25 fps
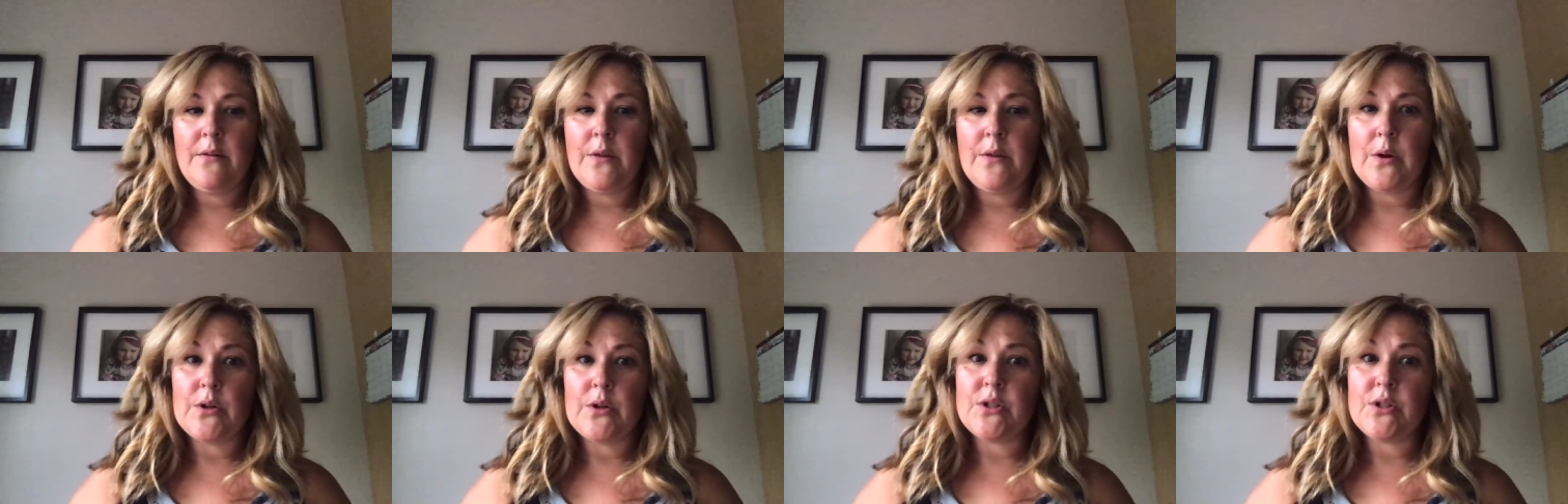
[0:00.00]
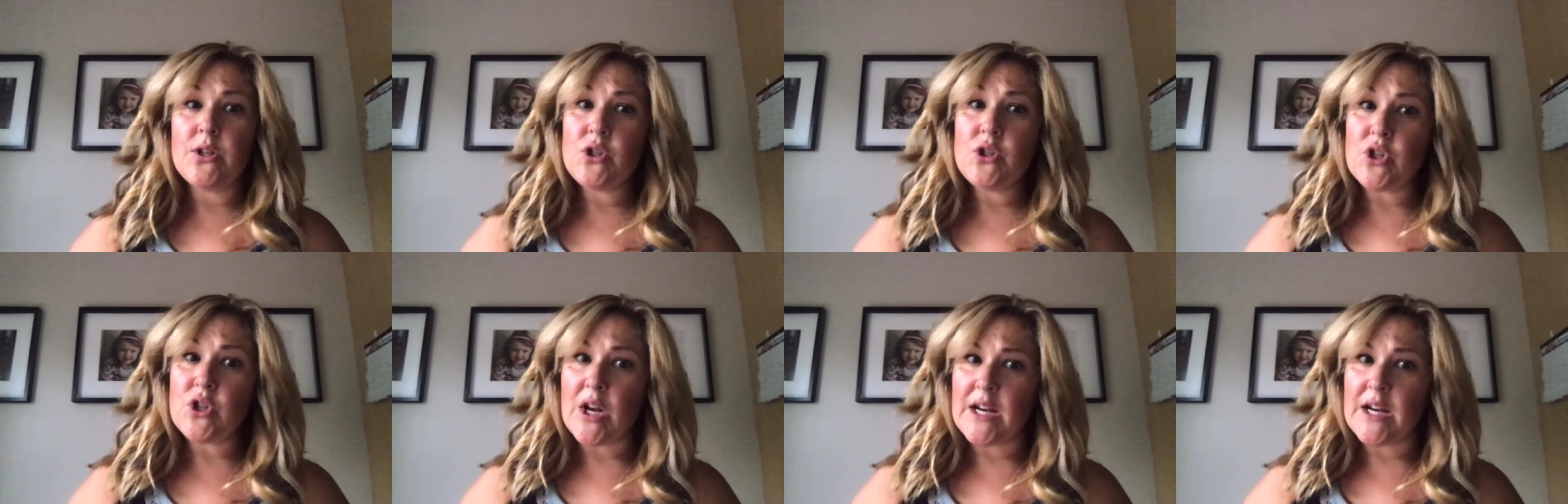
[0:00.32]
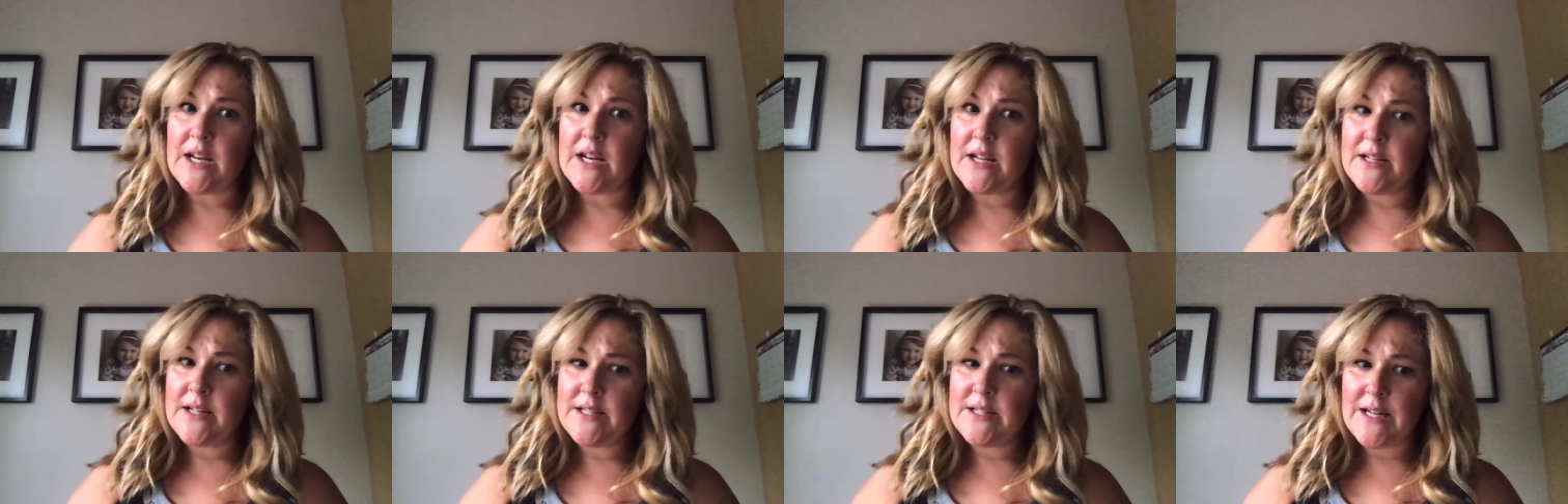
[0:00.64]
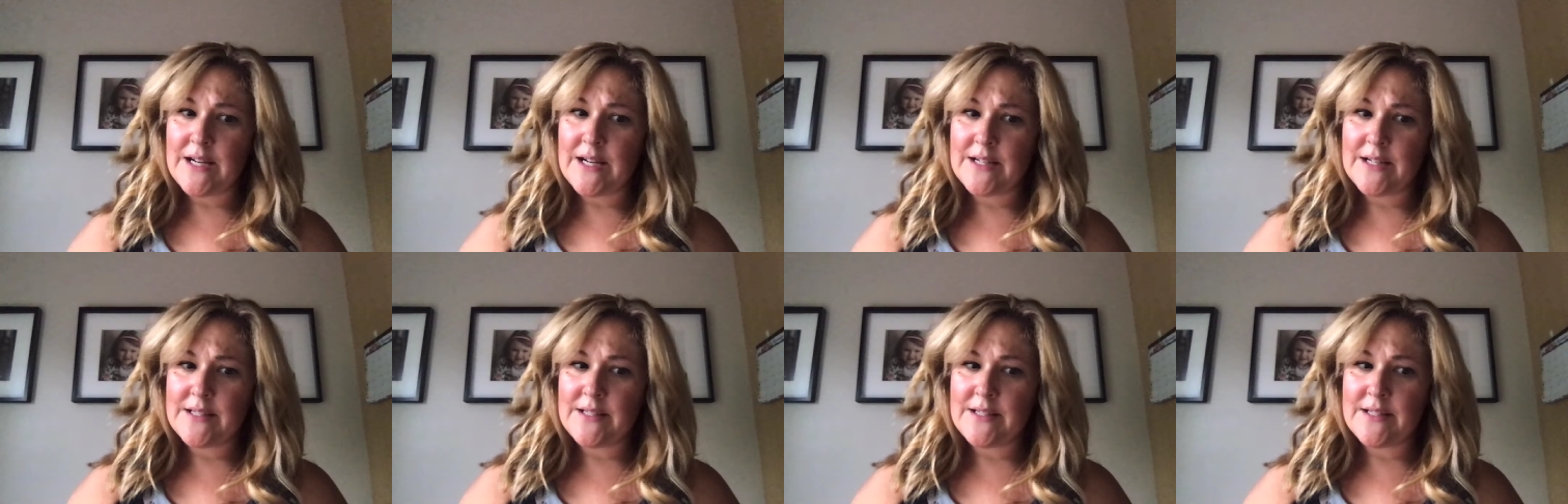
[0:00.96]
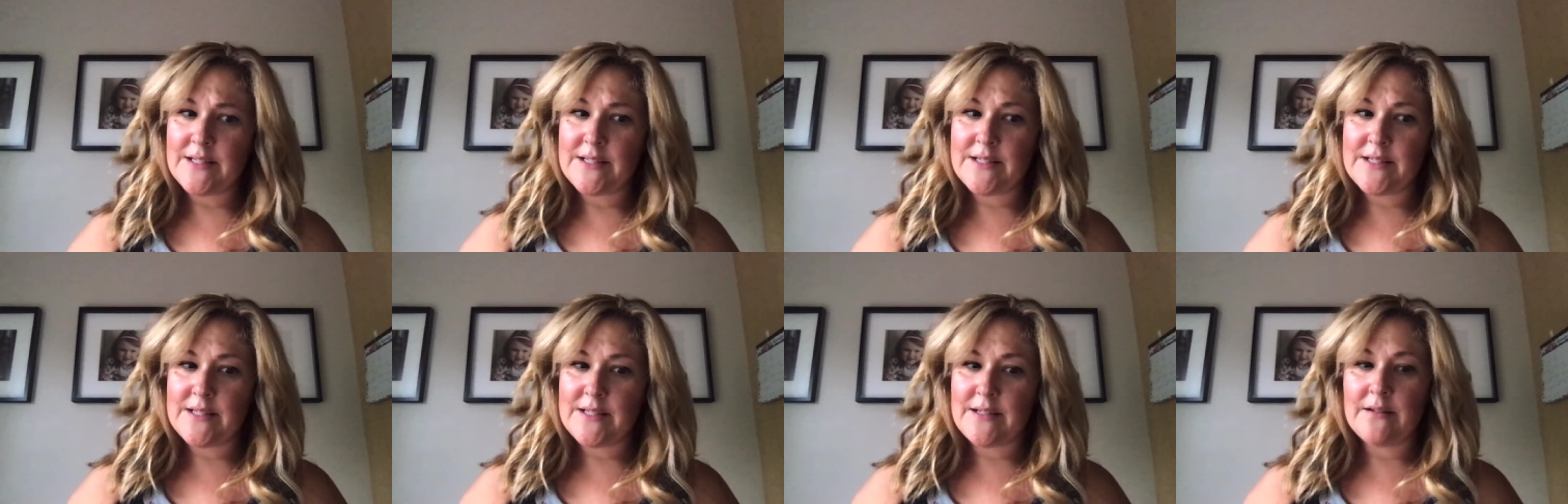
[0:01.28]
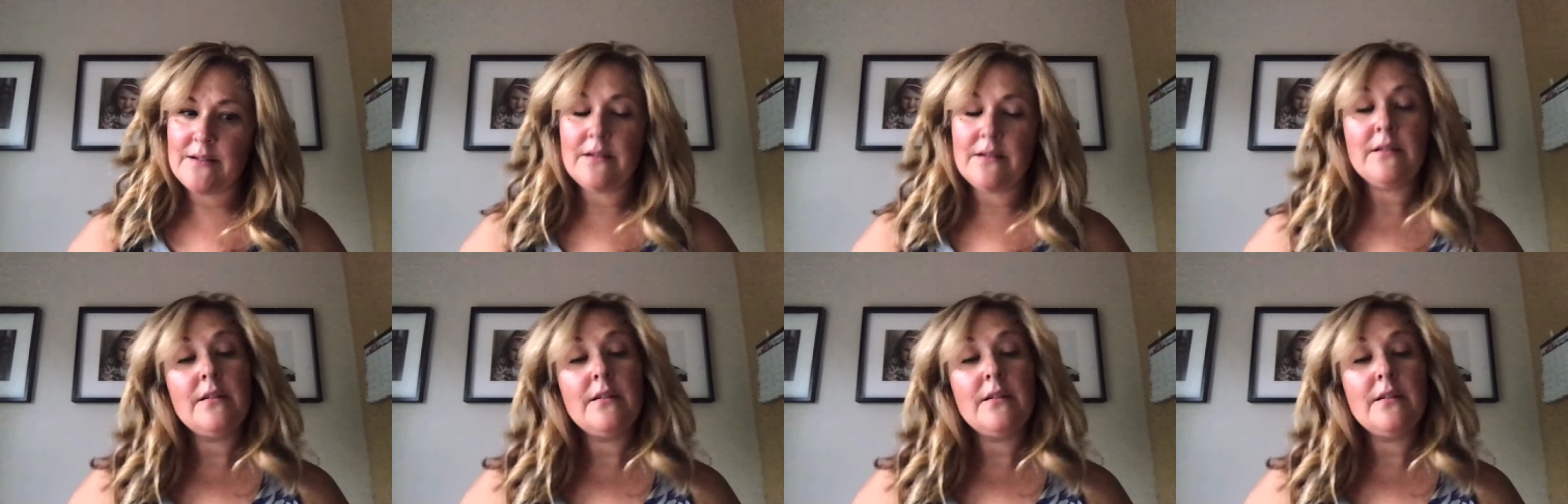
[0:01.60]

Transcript: There's a China in Texas.